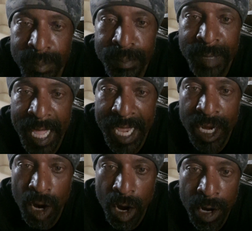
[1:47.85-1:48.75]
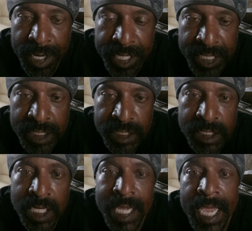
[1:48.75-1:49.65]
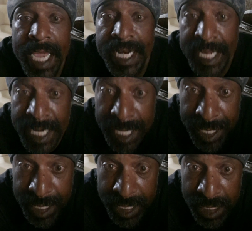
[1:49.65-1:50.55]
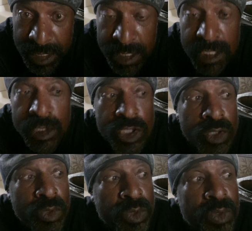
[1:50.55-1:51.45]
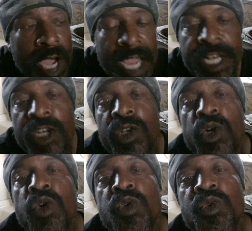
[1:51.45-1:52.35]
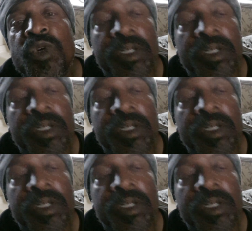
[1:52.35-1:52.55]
Black Caucus adherence to a new